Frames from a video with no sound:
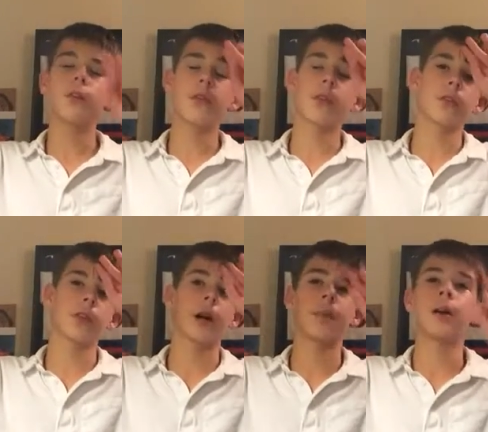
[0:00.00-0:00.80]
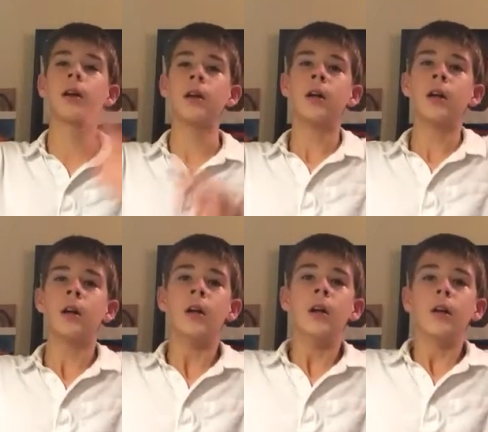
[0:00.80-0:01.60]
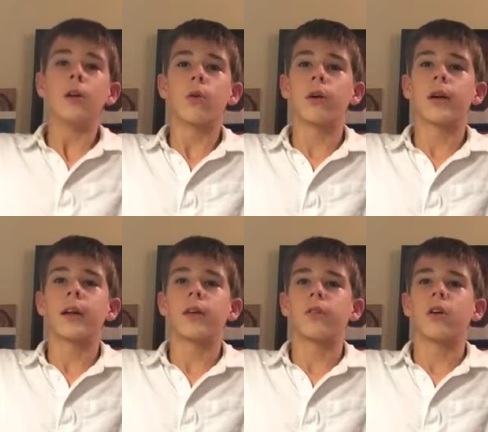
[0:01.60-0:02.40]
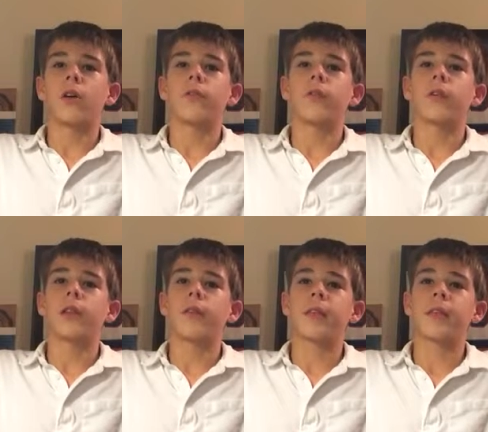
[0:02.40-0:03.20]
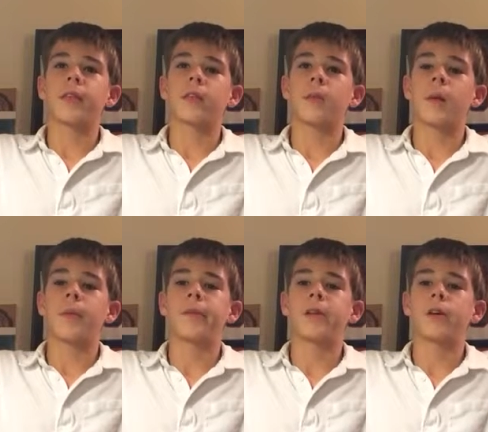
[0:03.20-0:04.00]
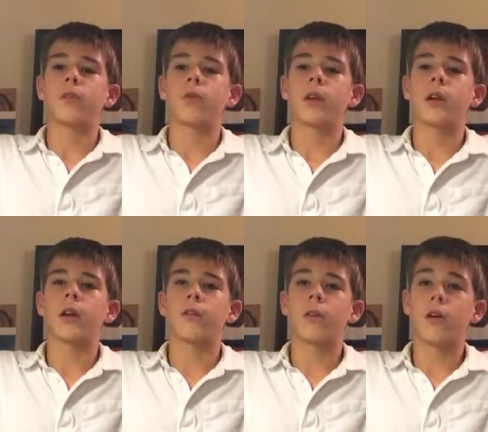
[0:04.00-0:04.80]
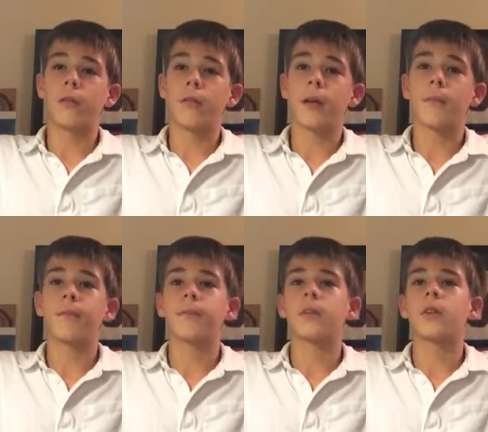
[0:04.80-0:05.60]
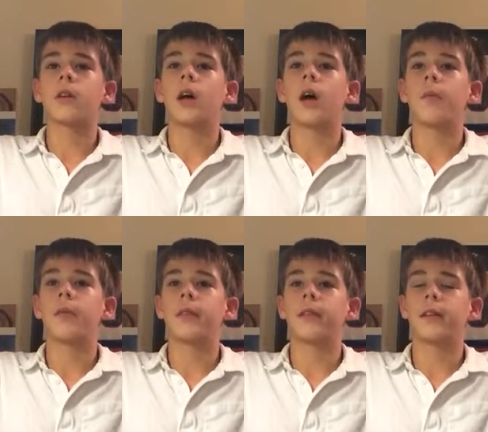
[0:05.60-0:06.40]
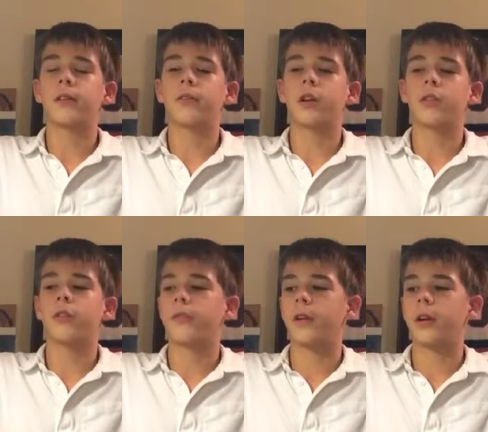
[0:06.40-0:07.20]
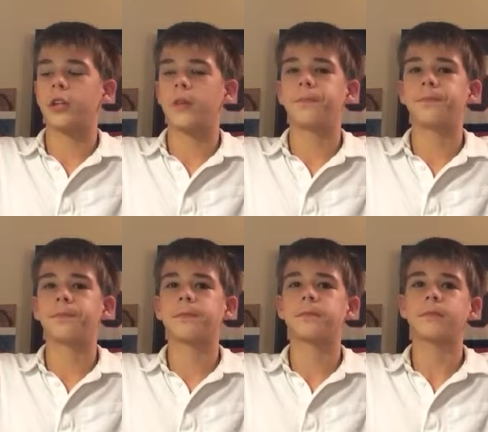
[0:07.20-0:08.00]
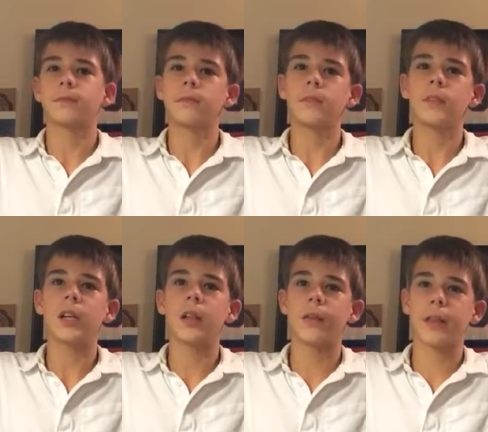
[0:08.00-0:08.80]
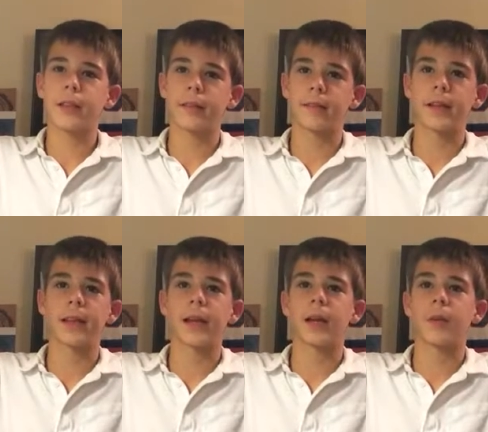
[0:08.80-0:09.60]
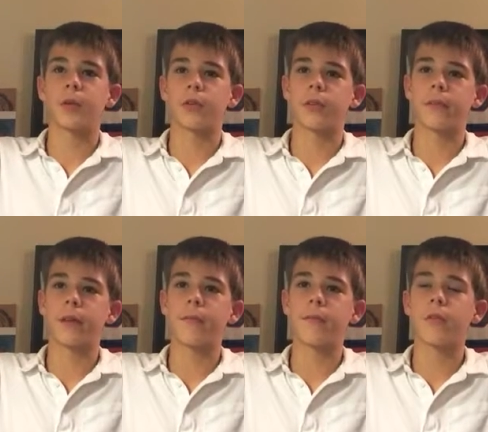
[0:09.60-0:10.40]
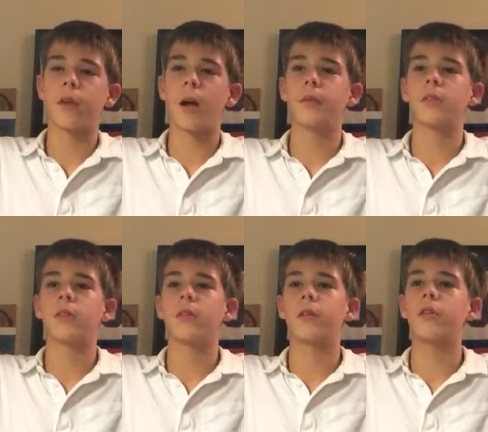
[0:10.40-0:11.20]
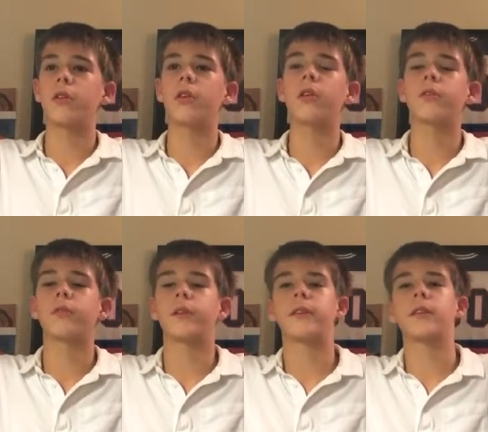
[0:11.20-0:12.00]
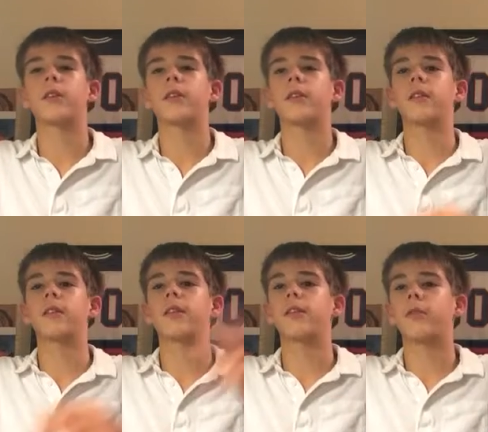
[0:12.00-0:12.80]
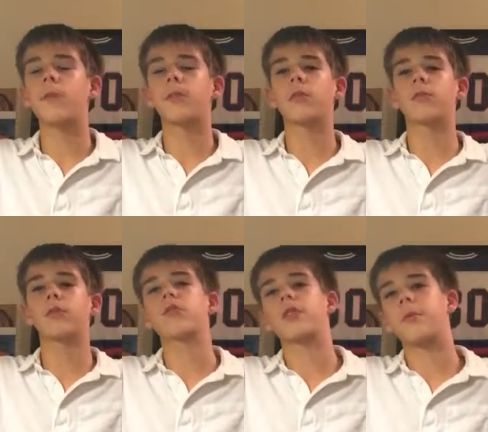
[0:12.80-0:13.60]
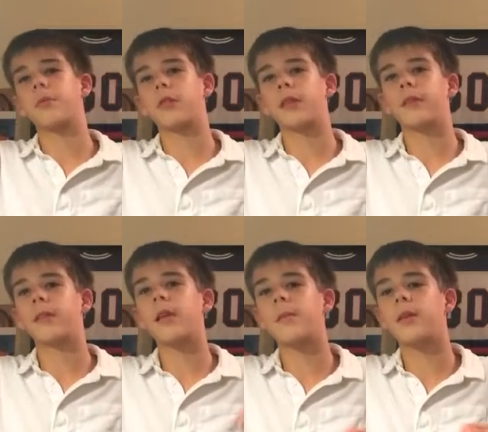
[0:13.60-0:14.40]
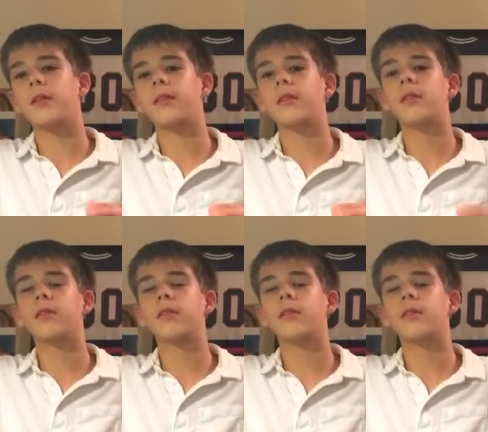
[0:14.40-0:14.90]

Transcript: First up, organelles for living things are made up of cells. Organelles, all of them, help with the cell structure and function. Living things contain chemicals of life. The nucleolus fits in here because it creates ribosomes, which create proteins. Lipids